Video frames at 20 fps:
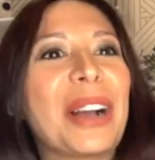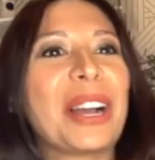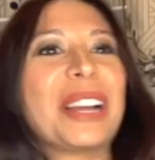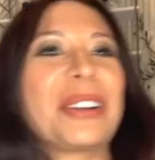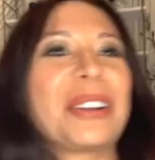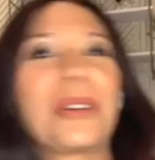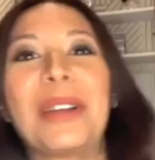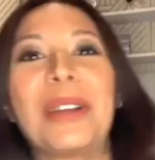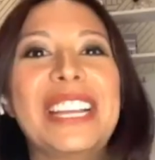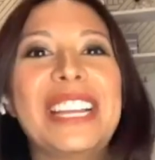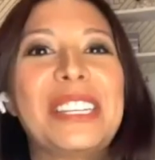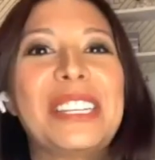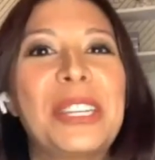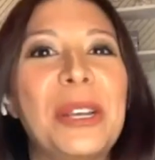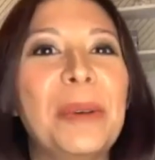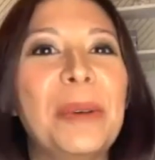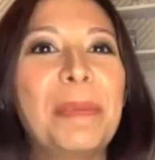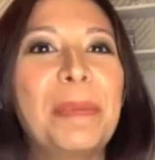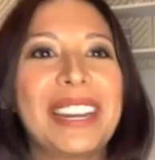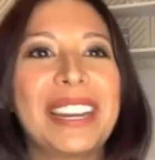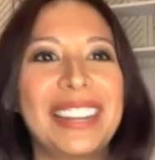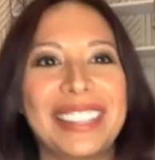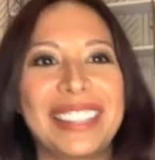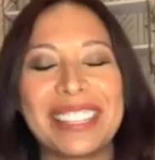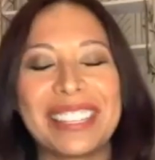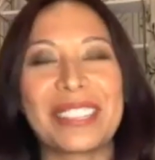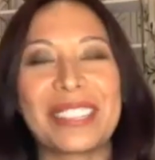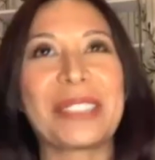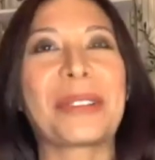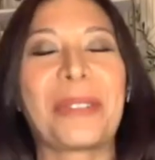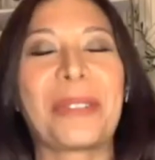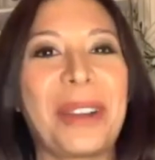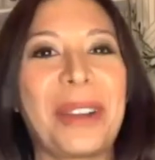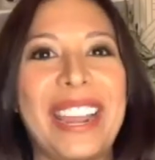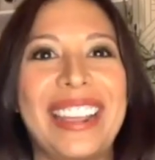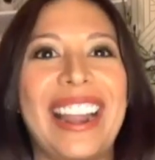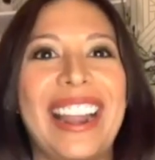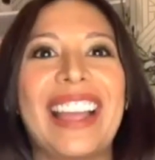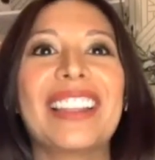agreeing to, but this is great.